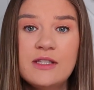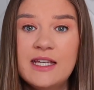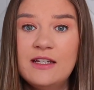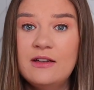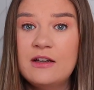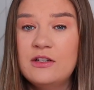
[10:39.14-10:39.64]

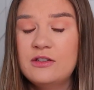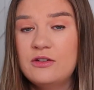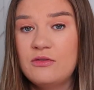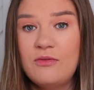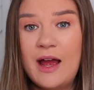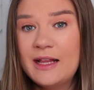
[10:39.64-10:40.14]
can
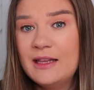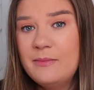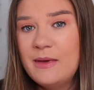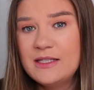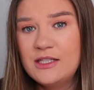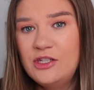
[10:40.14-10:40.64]
directly
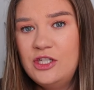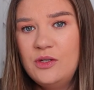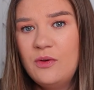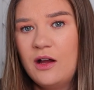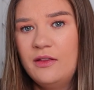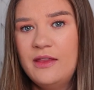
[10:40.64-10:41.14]
message
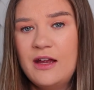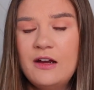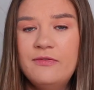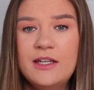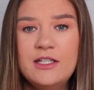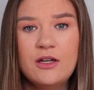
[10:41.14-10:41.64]
you on there
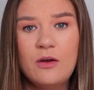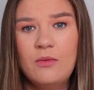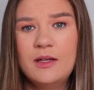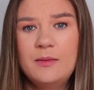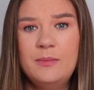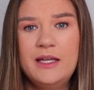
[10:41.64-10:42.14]
if they don't
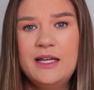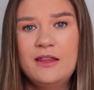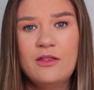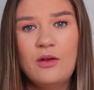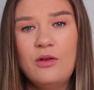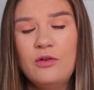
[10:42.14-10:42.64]
want to be
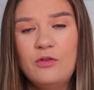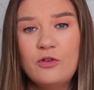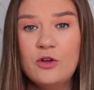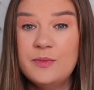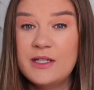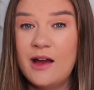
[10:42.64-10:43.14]
in the whole
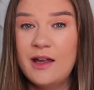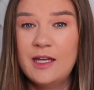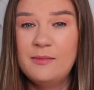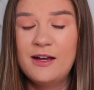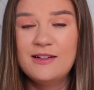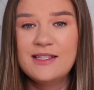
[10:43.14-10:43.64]
group
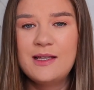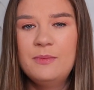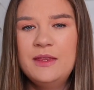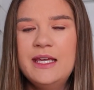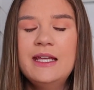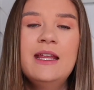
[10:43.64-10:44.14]
talking about
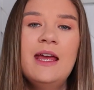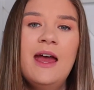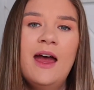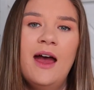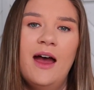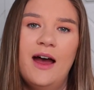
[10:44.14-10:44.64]
something.
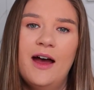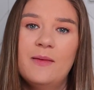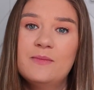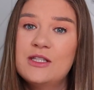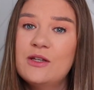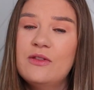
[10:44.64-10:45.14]

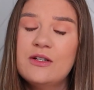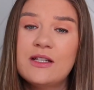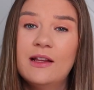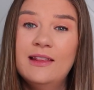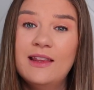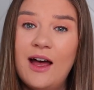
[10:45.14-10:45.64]
So there's
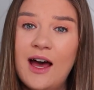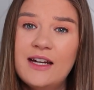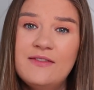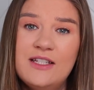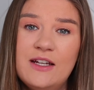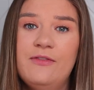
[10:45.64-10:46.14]
a lot
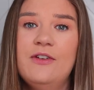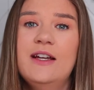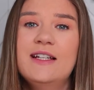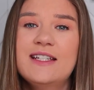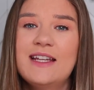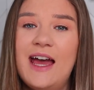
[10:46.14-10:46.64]
of
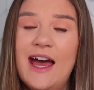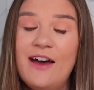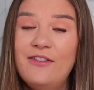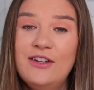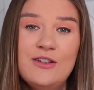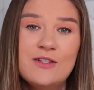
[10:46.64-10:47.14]
different
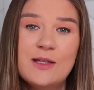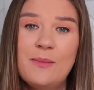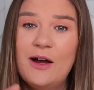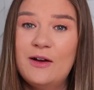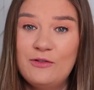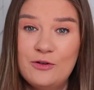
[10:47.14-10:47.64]
avenues
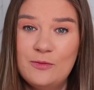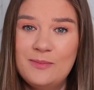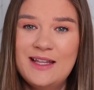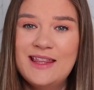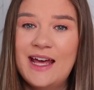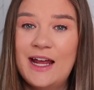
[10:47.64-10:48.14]
about
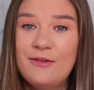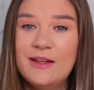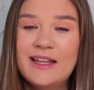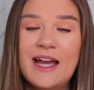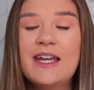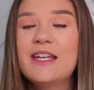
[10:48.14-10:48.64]
GroupMe that I
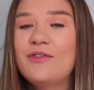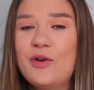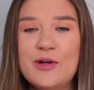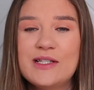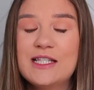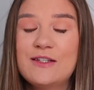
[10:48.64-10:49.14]
really like, and of
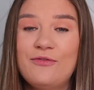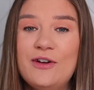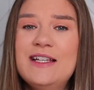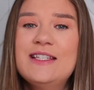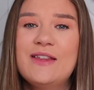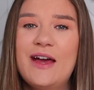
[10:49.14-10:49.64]
course it's
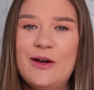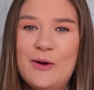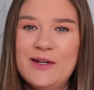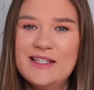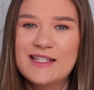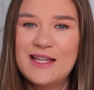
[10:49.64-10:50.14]
free, so that
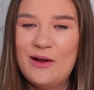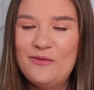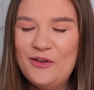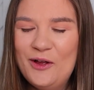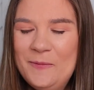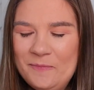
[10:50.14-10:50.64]
always is
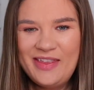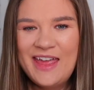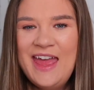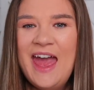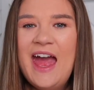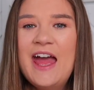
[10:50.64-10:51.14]
helpful.
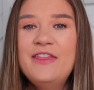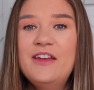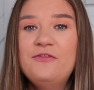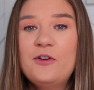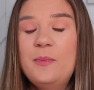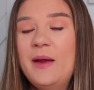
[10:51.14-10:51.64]
And
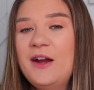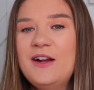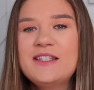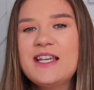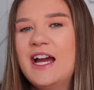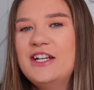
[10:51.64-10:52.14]
then for
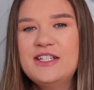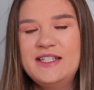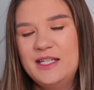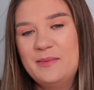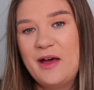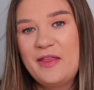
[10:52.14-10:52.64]
parents, I just
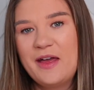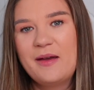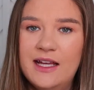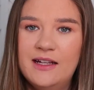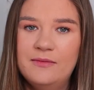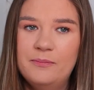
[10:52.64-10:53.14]
email
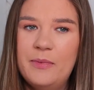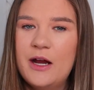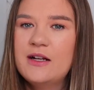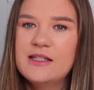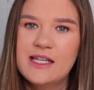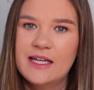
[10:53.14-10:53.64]
them, and
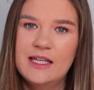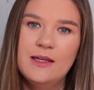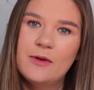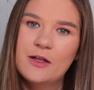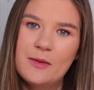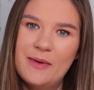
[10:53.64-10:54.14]
parents like
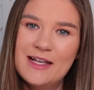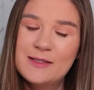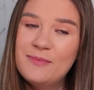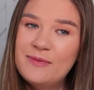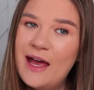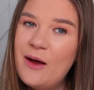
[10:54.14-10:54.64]
email the
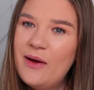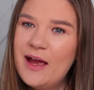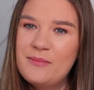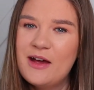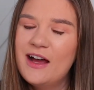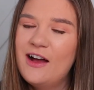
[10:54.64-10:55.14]
best. That way
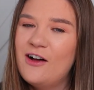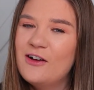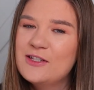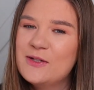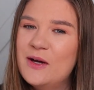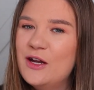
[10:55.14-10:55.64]
I'm not
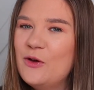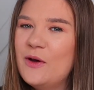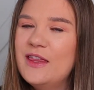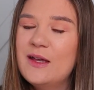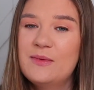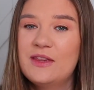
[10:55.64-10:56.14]
also
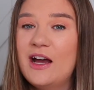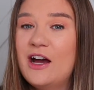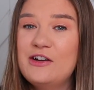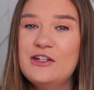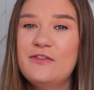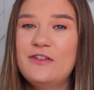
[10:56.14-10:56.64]
annoying them with
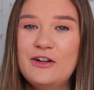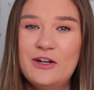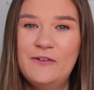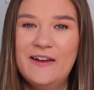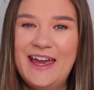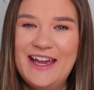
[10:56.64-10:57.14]
100 different
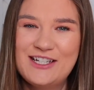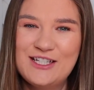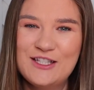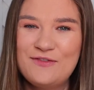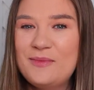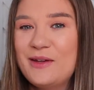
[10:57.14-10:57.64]

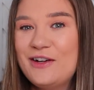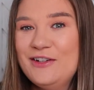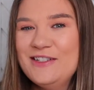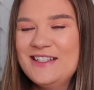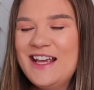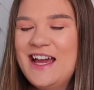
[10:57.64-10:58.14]
notifications from the
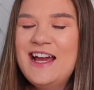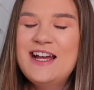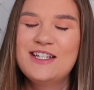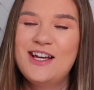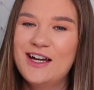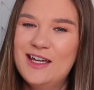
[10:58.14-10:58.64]
girls
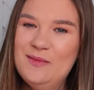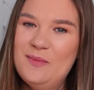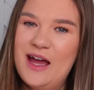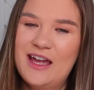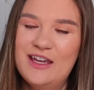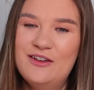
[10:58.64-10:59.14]
talking
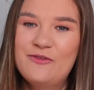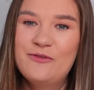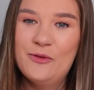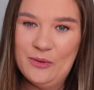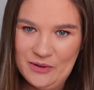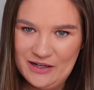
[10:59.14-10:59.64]
back and
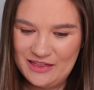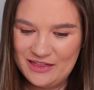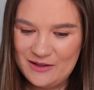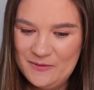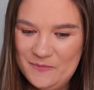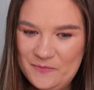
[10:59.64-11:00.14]

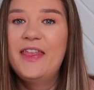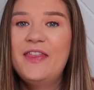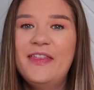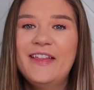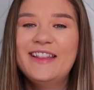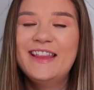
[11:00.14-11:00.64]
forth. And
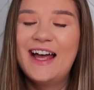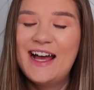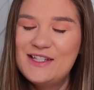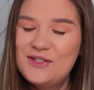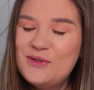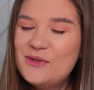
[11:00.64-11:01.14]
then the
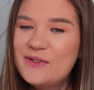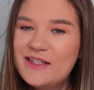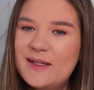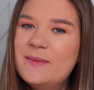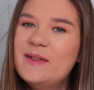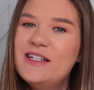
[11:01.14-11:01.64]
last tool
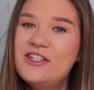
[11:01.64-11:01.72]
that I'm going to